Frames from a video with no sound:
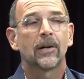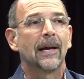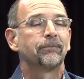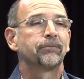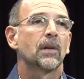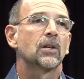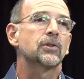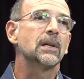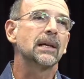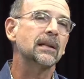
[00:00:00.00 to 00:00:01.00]
Okay,
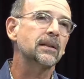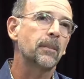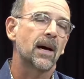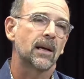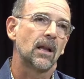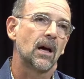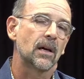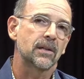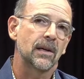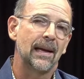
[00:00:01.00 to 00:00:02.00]
so you get the
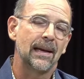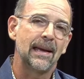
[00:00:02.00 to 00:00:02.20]
monologue,